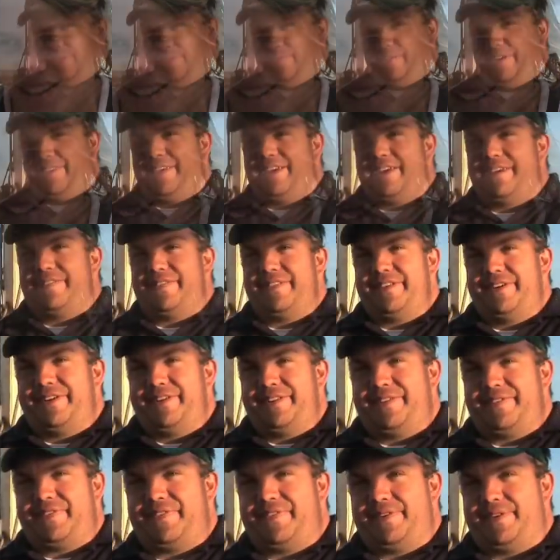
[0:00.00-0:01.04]
One thing I've
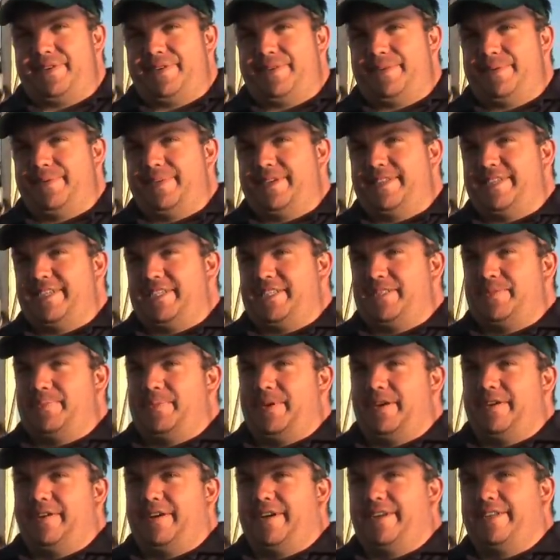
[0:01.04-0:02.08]
learnt from this
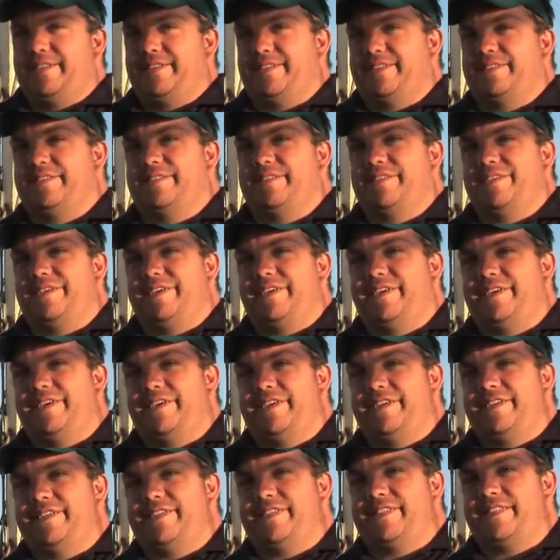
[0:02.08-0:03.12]
experience
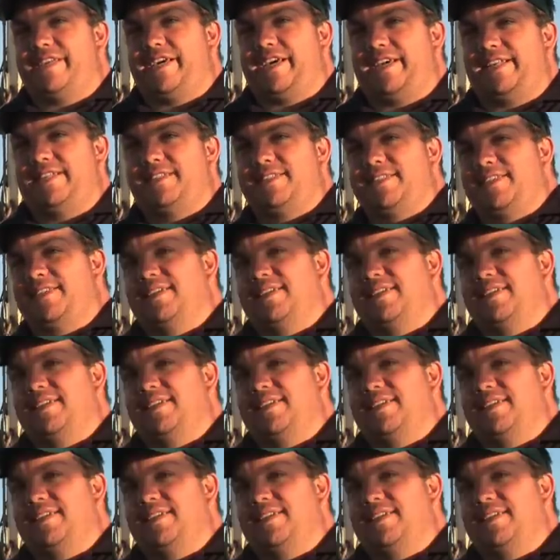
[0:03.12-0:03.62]
is that